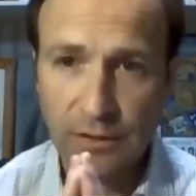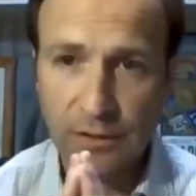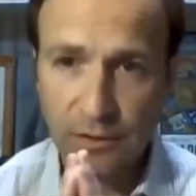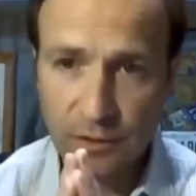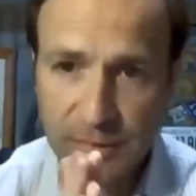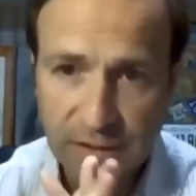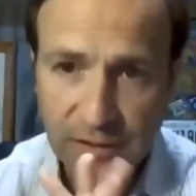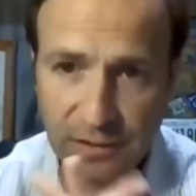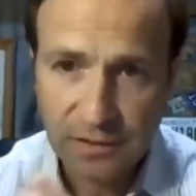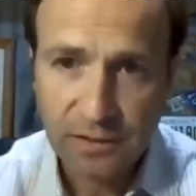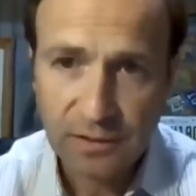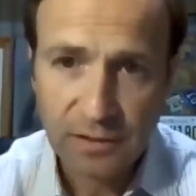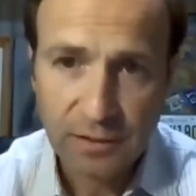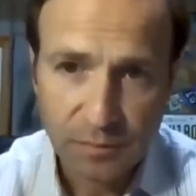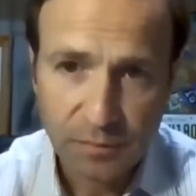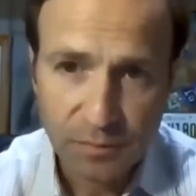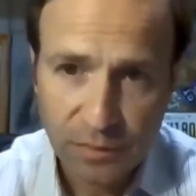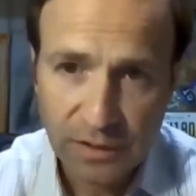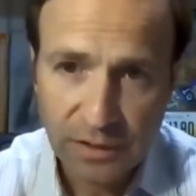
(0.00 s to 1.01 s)
Yeah, there's been
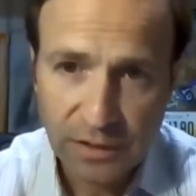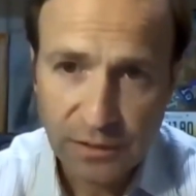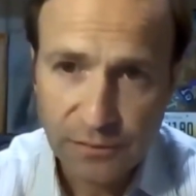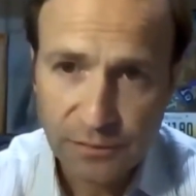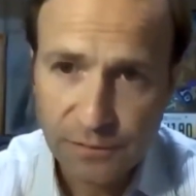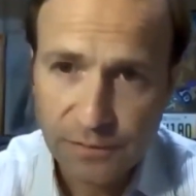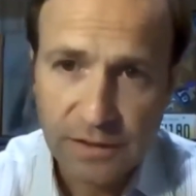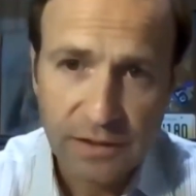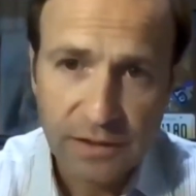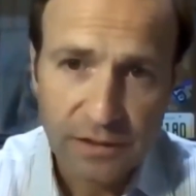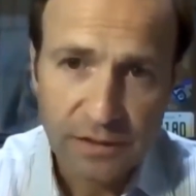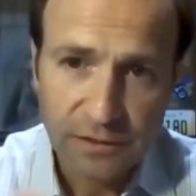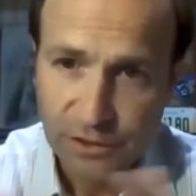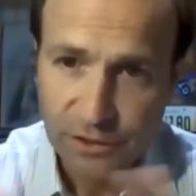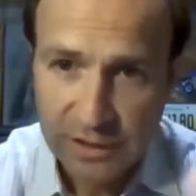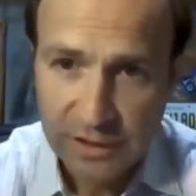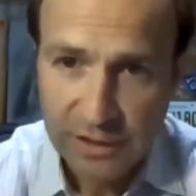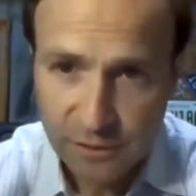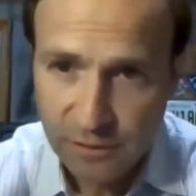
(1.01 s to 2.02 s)
plenty of
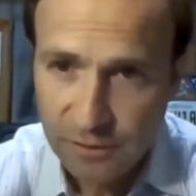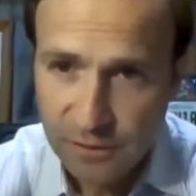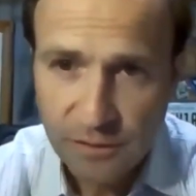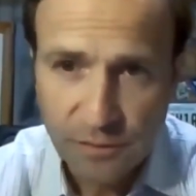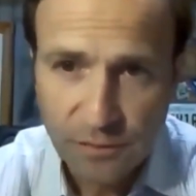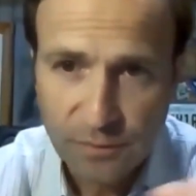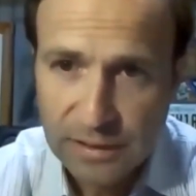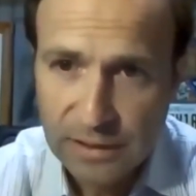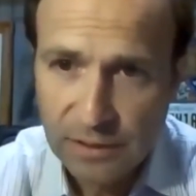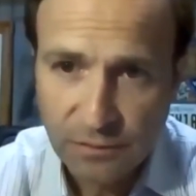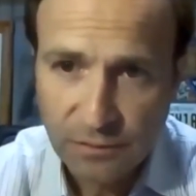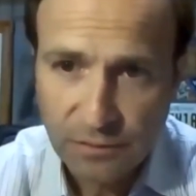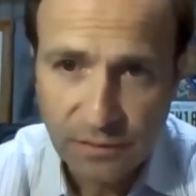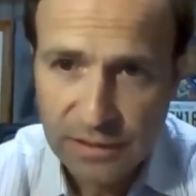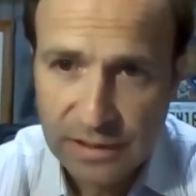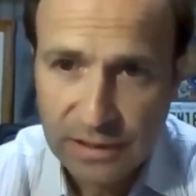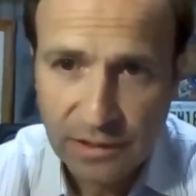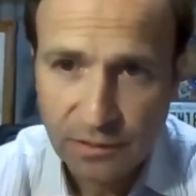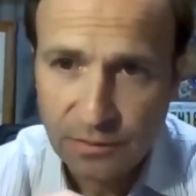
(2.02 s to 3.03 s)
chatter
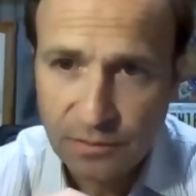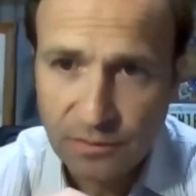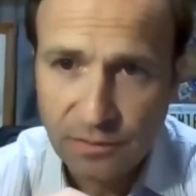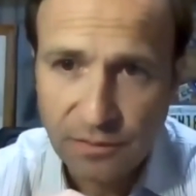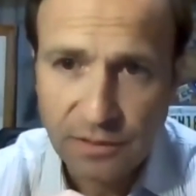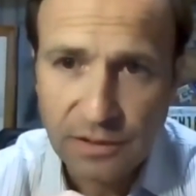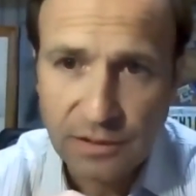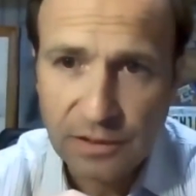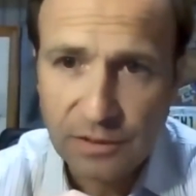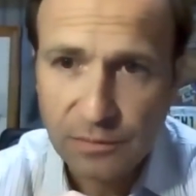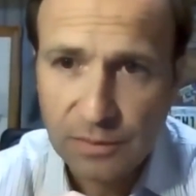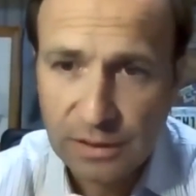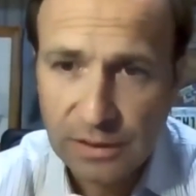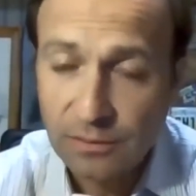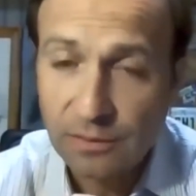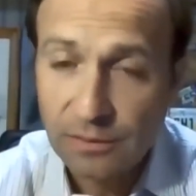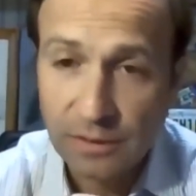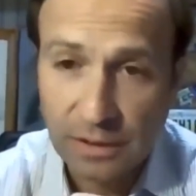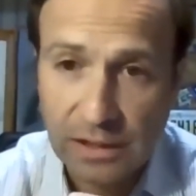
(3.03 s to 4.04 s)
around town,
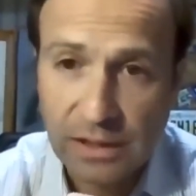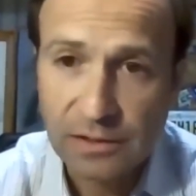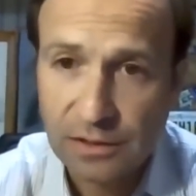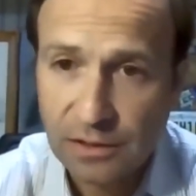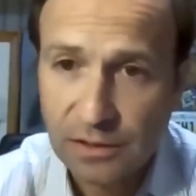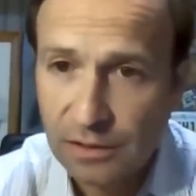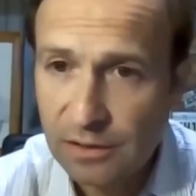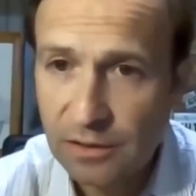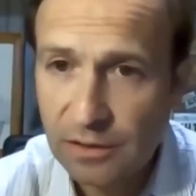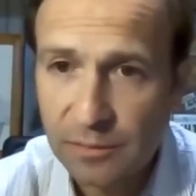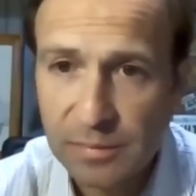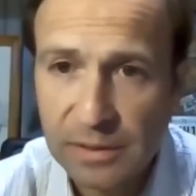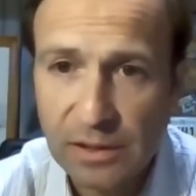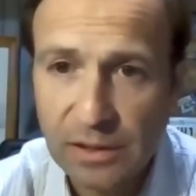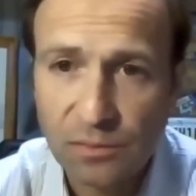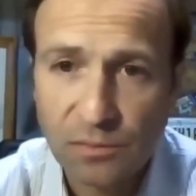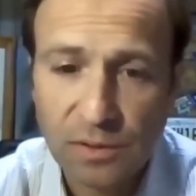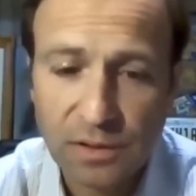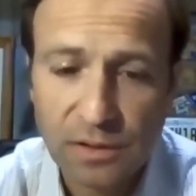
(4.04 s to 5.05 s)
around
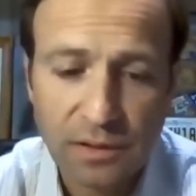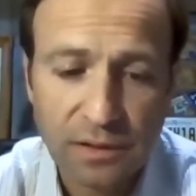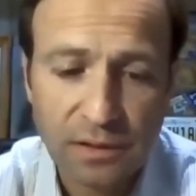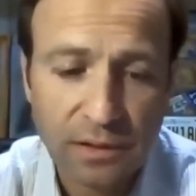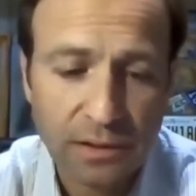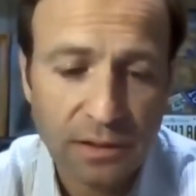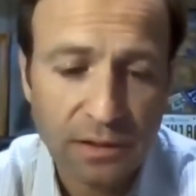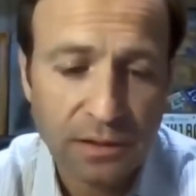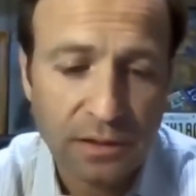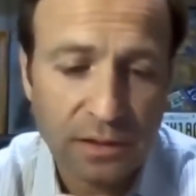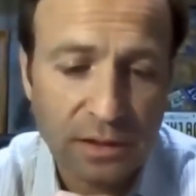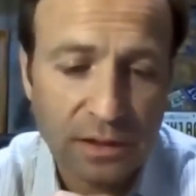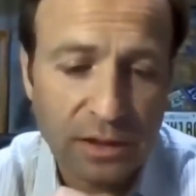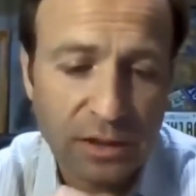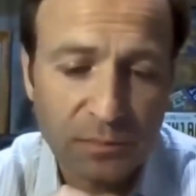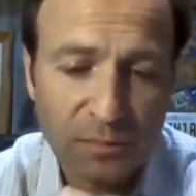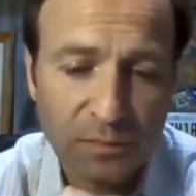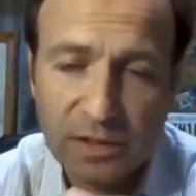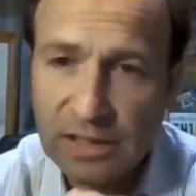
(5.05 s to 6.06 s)
Lansing, about what
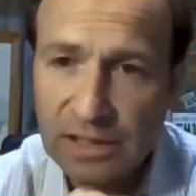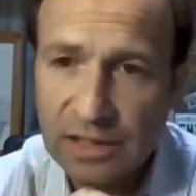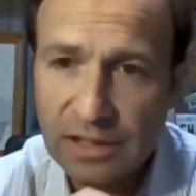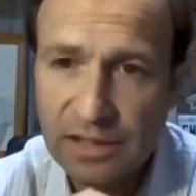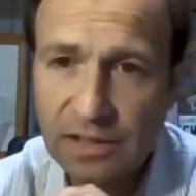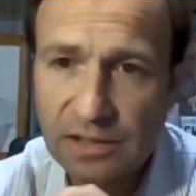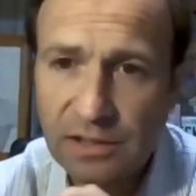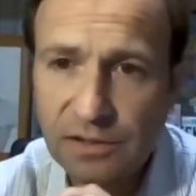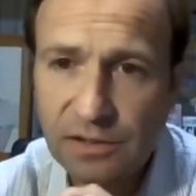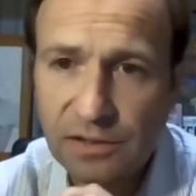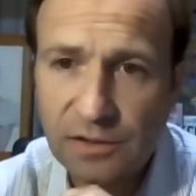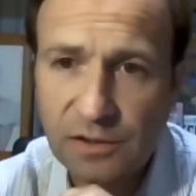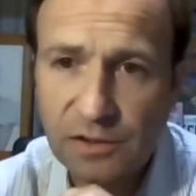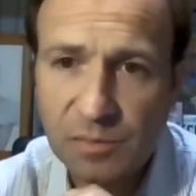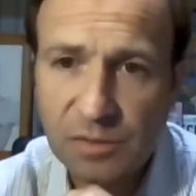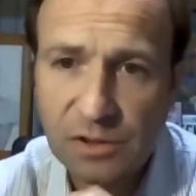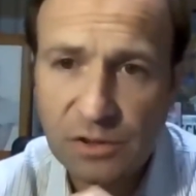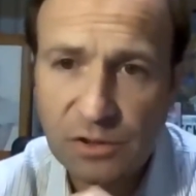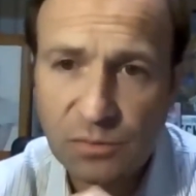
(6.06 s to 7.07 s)
the
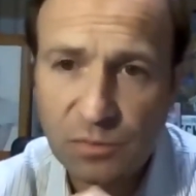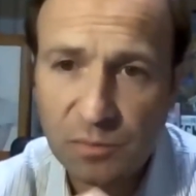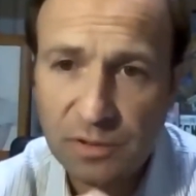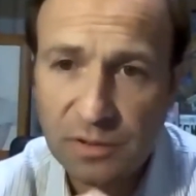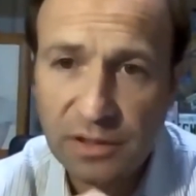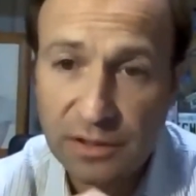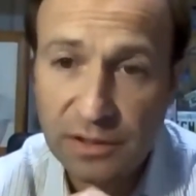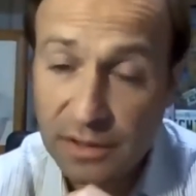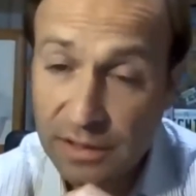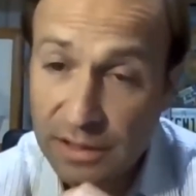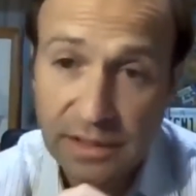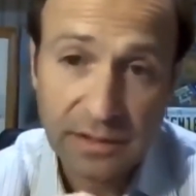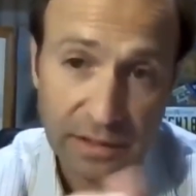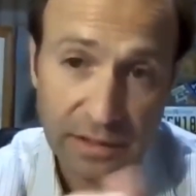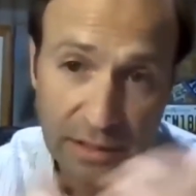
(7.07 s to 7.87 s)
contents of the speech will be.